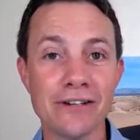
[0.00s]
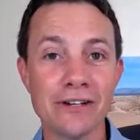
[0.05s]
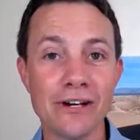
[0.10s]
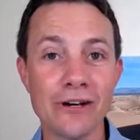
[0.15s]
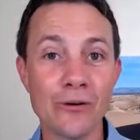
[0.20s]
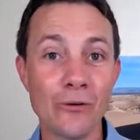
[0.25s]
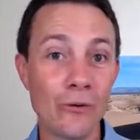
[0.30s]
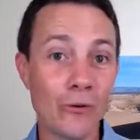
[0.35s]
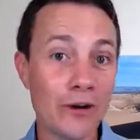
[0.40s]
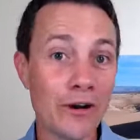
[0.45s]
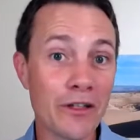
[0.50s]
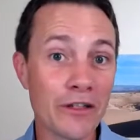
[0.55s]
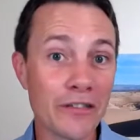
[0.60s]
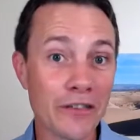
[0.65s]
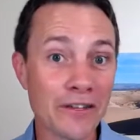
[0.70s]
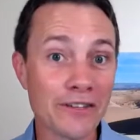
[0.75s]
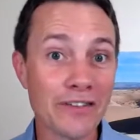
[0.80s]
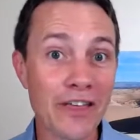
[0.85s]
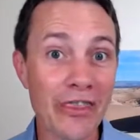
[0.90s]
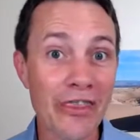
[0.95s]
one of the
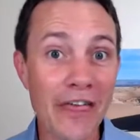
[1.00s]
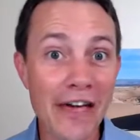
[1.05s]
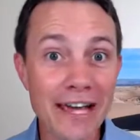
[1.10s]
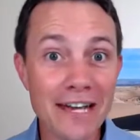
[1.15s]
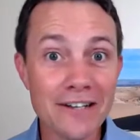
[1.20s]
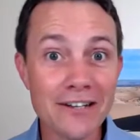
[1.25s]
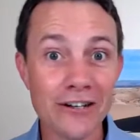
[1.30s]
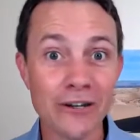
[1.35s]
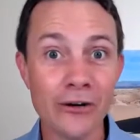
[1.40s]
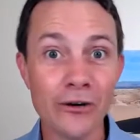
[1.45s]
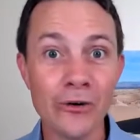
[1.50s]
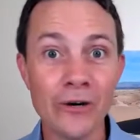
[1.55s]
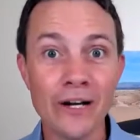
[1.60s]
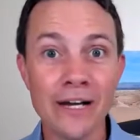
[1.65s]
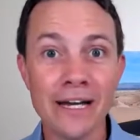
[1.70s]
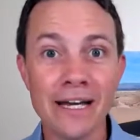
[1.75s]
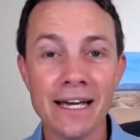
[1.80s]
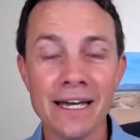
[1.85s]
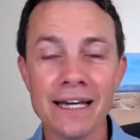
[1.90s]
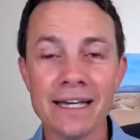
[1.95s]
things that they do
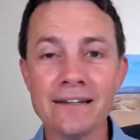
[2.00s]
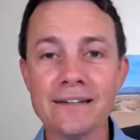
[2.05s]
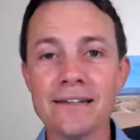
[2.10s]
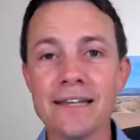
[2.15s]
is